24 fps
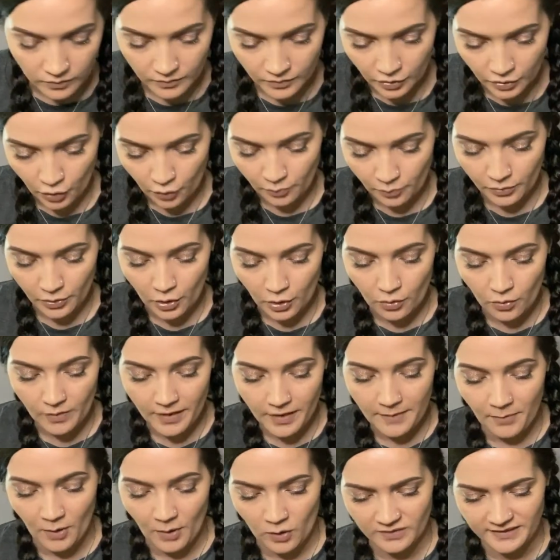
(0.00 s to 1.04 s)
Don't blow
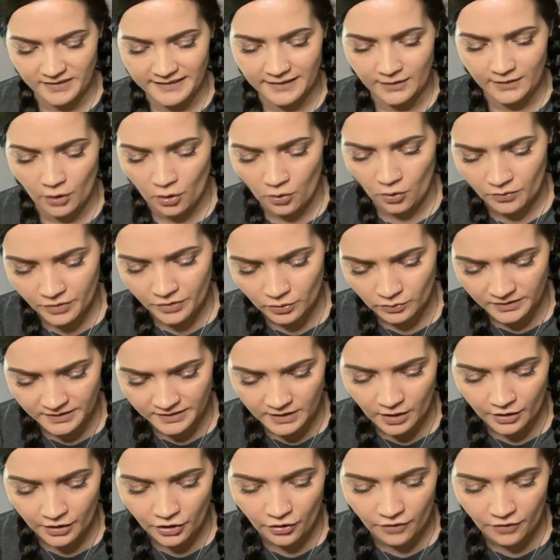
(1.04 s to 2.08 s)
away post-it note. Yeah,
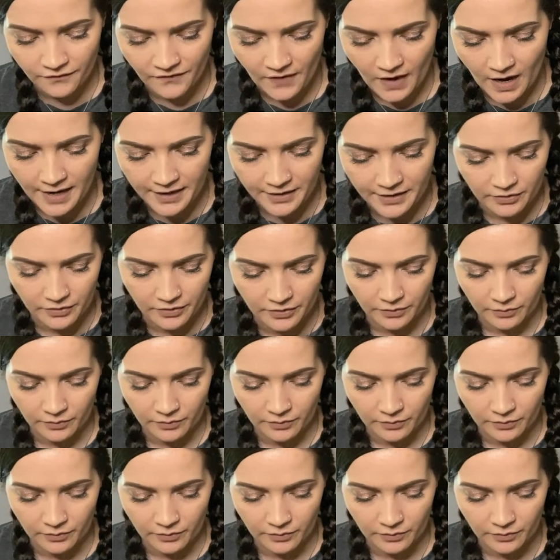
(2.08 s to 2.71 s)
stuck. You're fired.